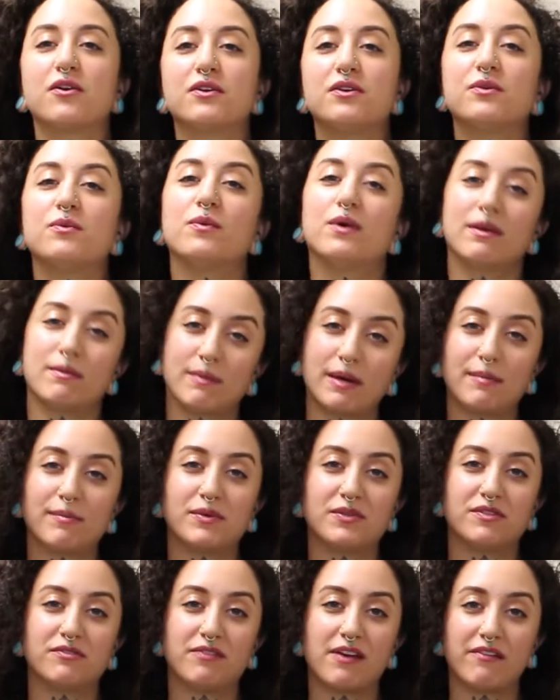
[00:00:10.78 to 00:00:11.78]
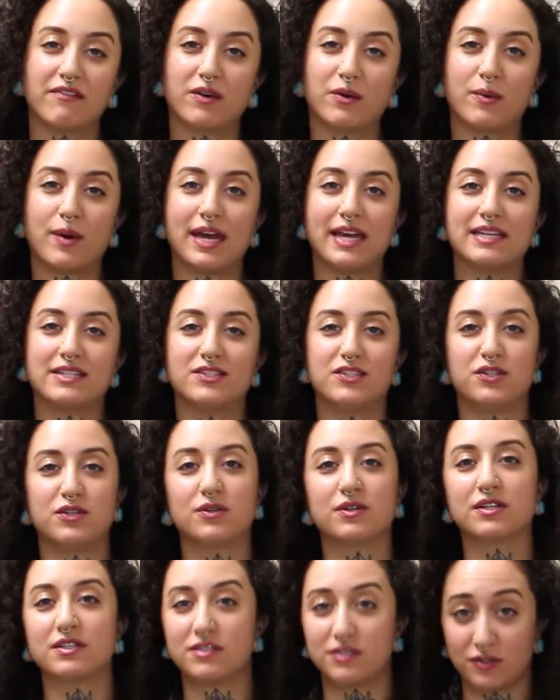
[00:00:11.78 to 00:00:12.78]
you one of my most favorite ways
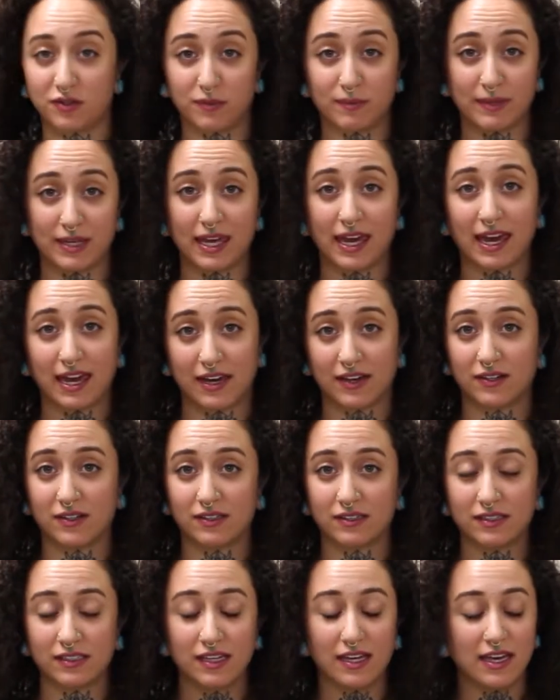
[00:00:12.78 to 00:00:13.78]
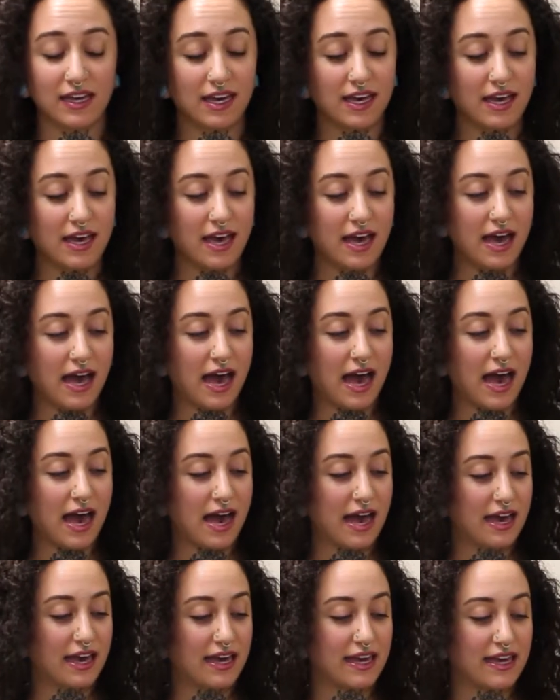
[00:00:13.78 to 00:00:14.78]
to consume kale.
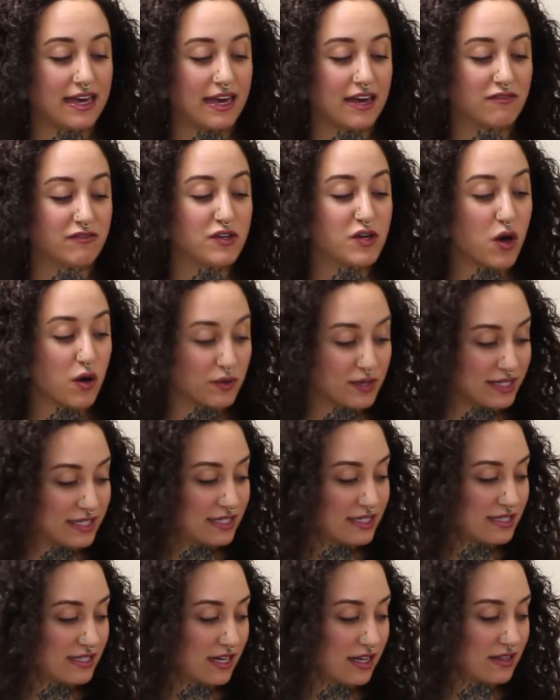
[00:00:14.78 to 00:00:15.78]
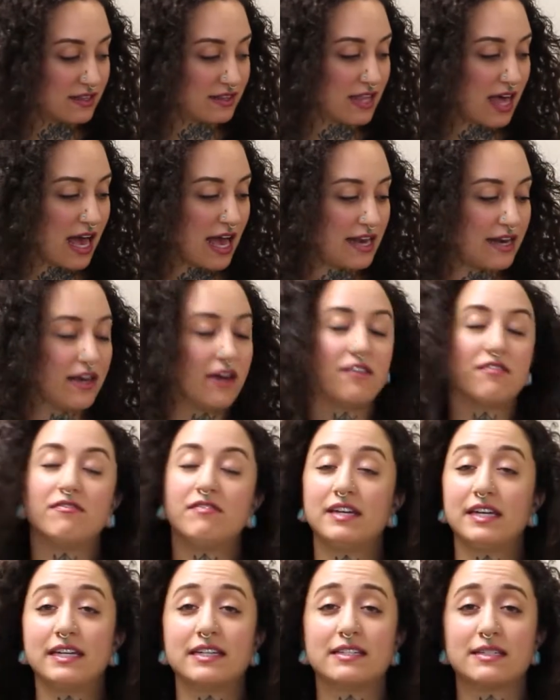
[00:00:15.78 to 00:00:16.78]
I have noticed a lot of
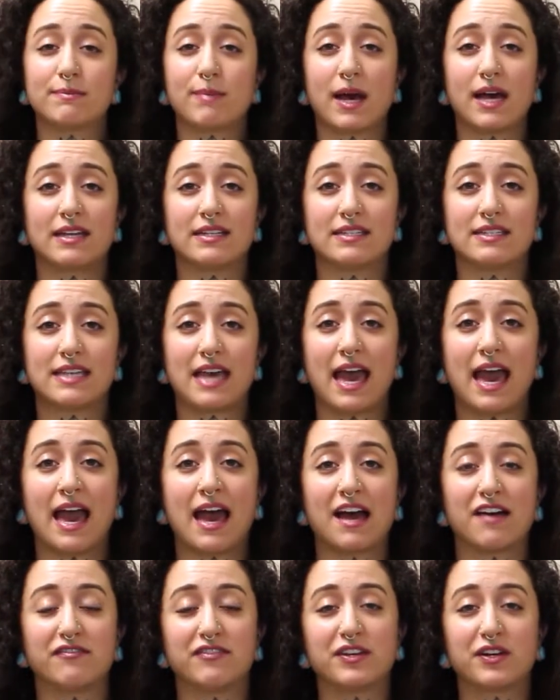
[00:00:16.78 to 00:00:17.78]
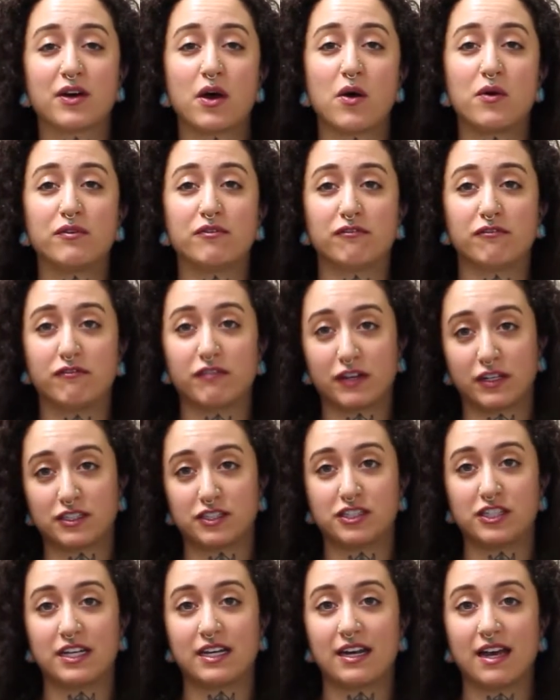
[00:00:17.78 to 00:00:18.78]
vegan spots have their own
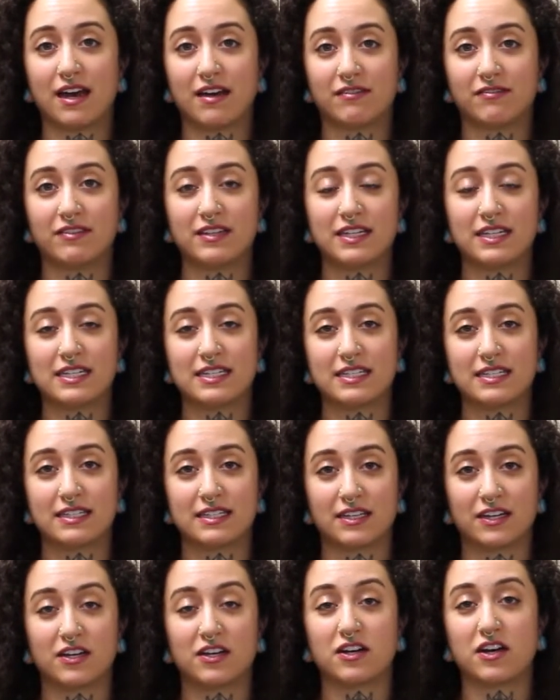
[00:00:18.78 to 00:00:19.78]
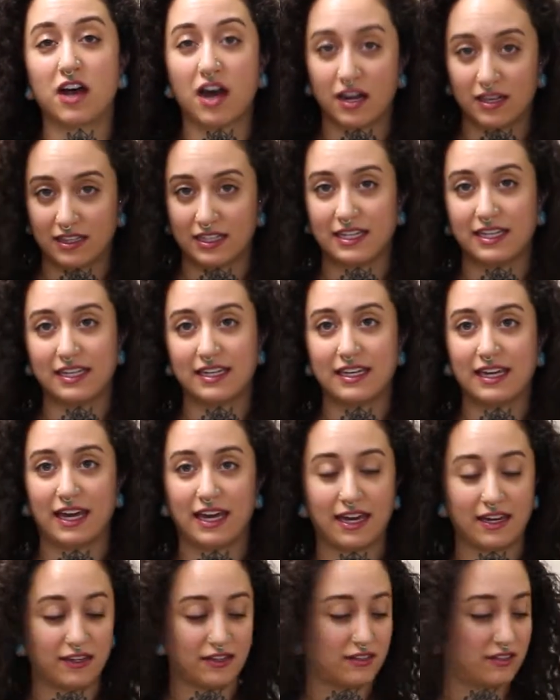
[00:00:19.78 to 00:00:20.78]
version of this garlicky
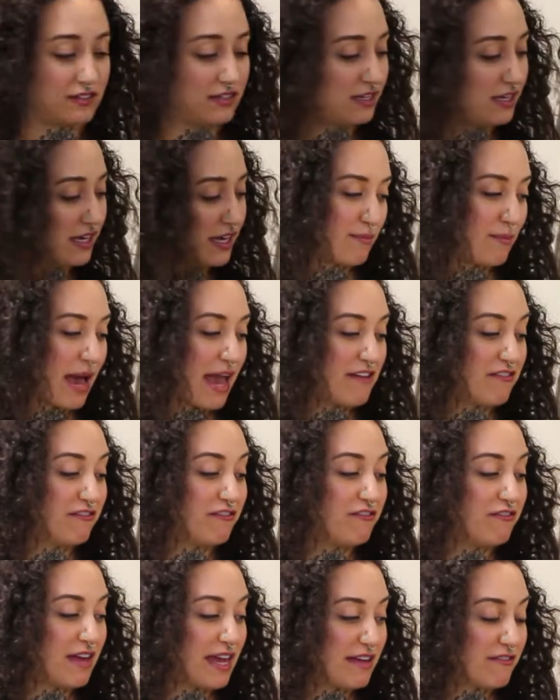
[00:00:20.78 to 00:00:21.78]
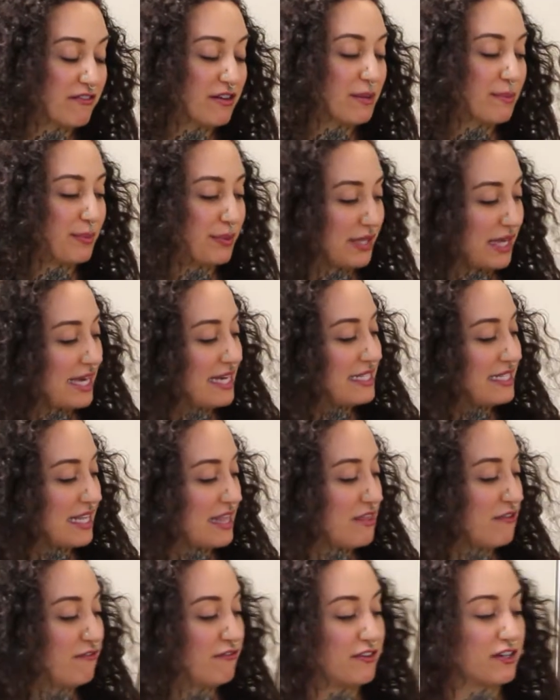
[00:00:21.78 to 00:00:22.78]
kale. My favorite place
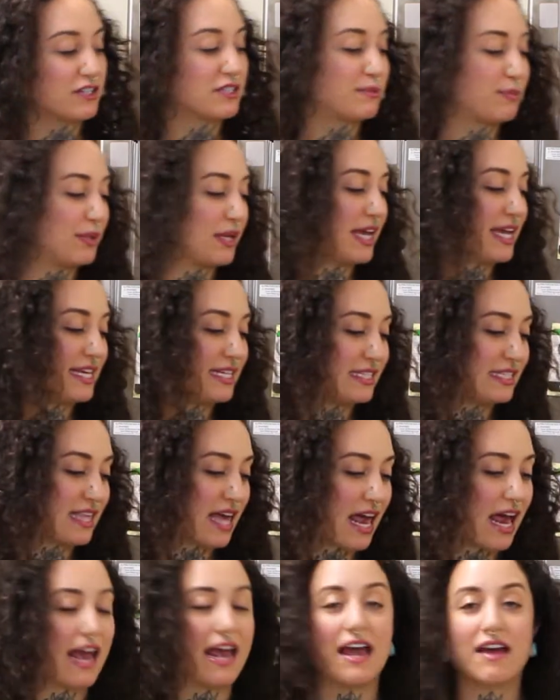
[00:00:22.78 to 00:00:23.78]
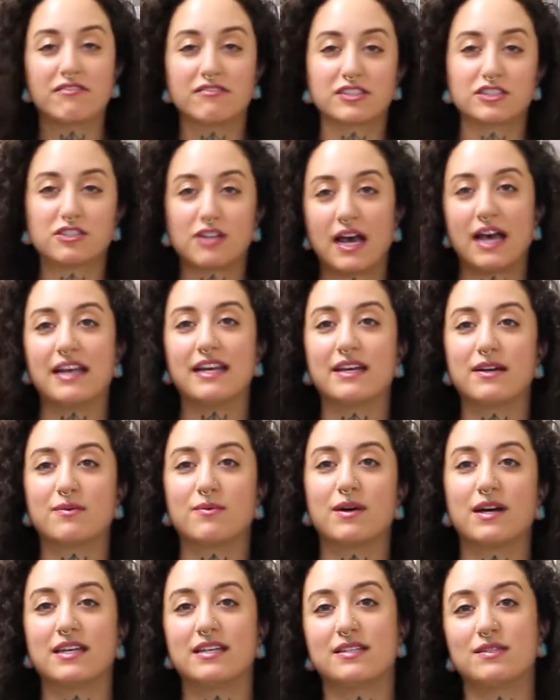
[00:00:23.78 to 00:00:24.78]
and the first place that I ever tried it
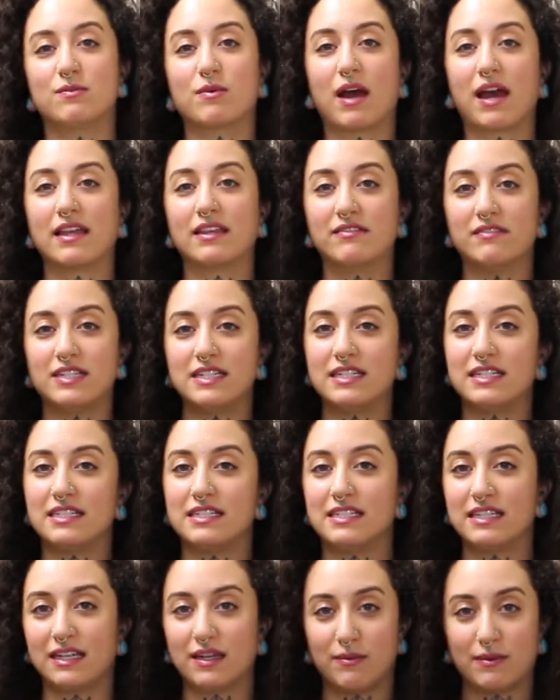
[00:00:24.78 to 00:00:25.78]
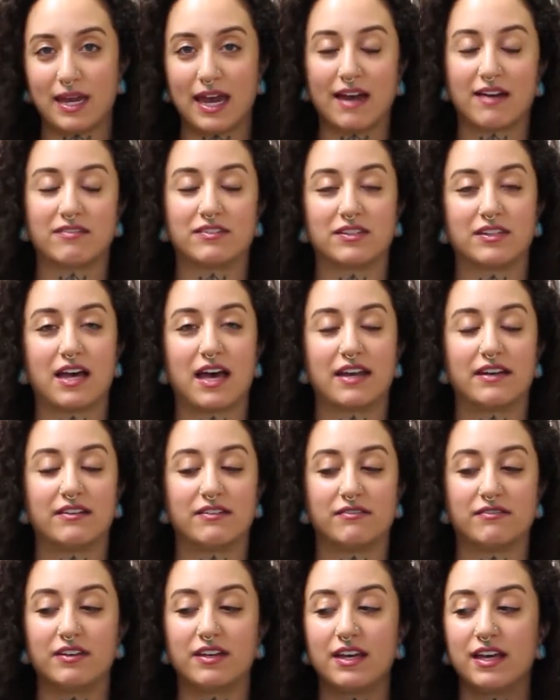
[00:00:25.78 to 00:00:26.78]
was where I live in DC. We have a lot
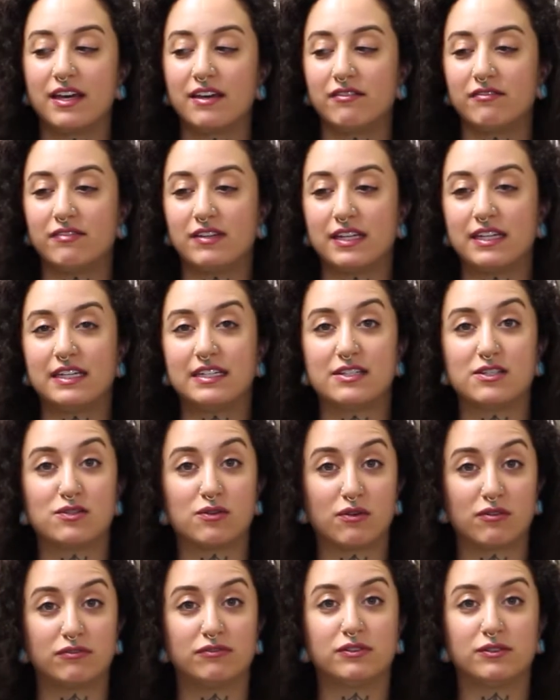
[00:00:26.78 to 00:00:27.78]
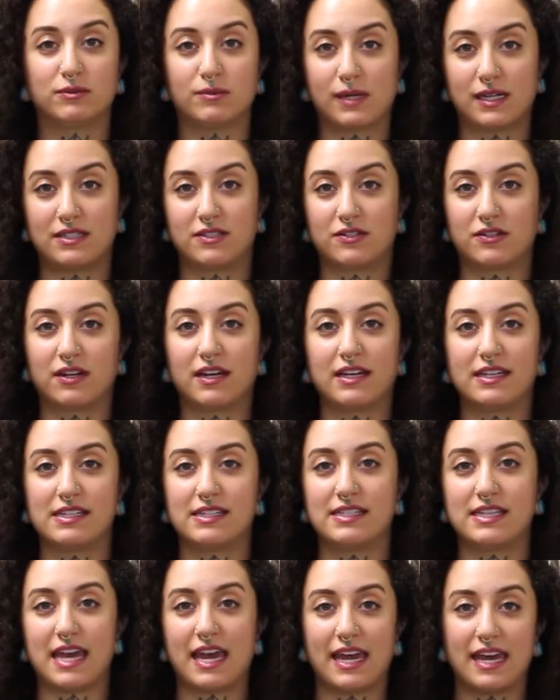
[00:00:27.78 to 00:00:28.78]
of vegan soul food
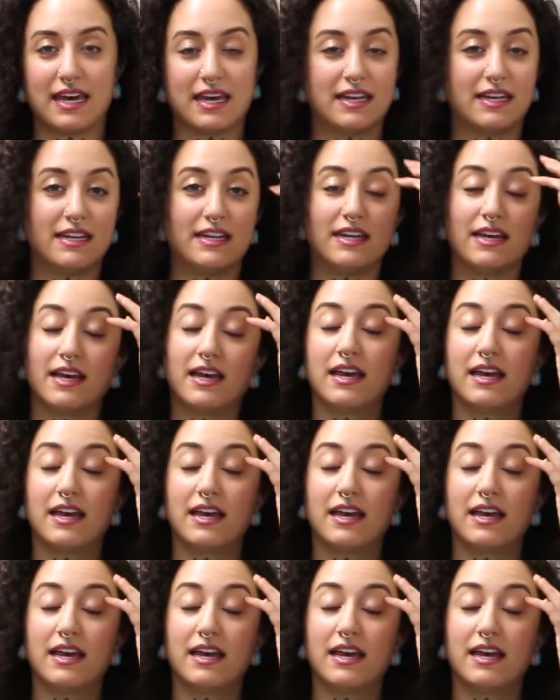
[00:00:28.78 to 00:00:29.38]
restaurants and